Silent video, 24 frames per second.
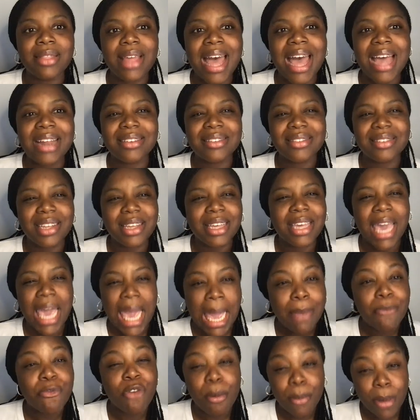that
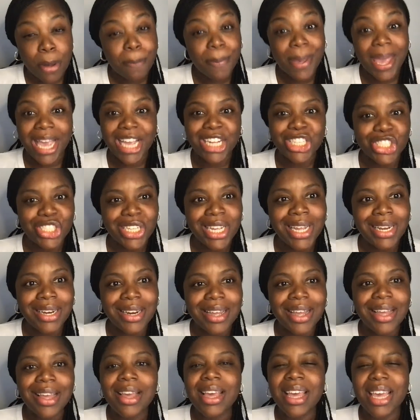came from a patient,
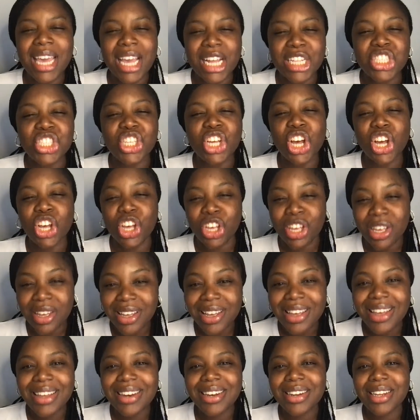it's a
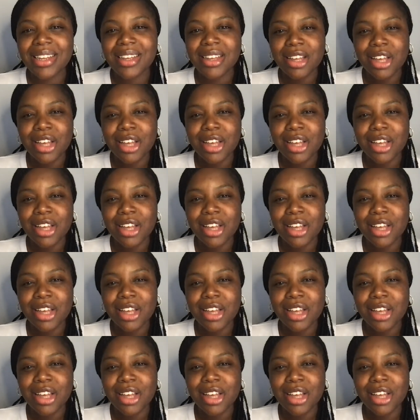good